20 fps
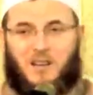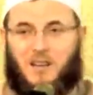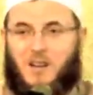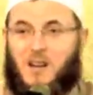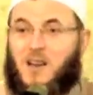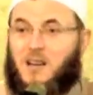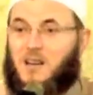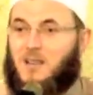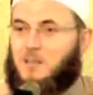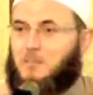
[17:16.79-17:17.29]

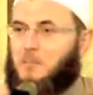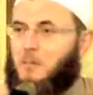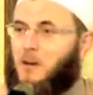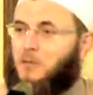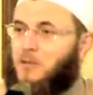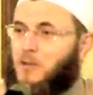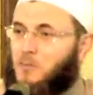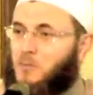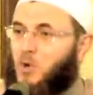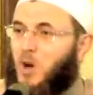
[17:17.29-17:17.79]
That is
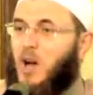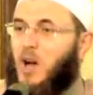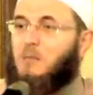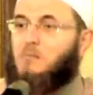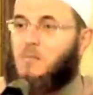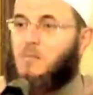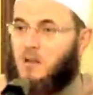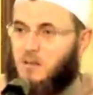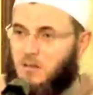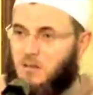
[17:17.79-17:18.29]
Prophet
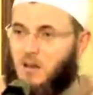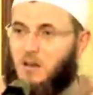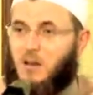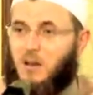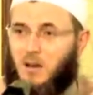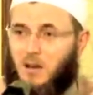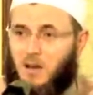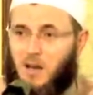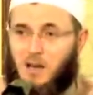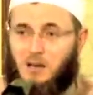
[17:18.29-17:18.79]
Muhammad
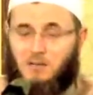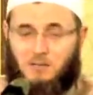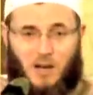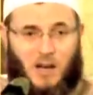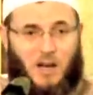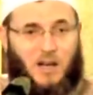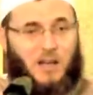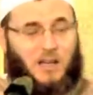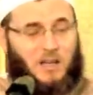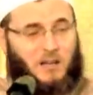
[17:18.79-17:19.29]
sallallahu
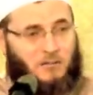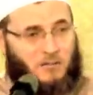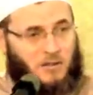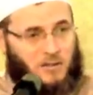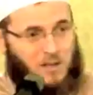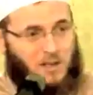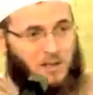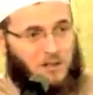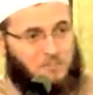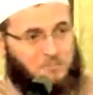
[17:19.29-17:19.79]
alayhi
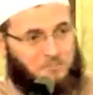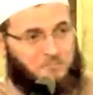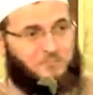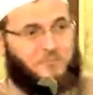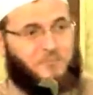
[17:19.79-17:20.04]
wasallam.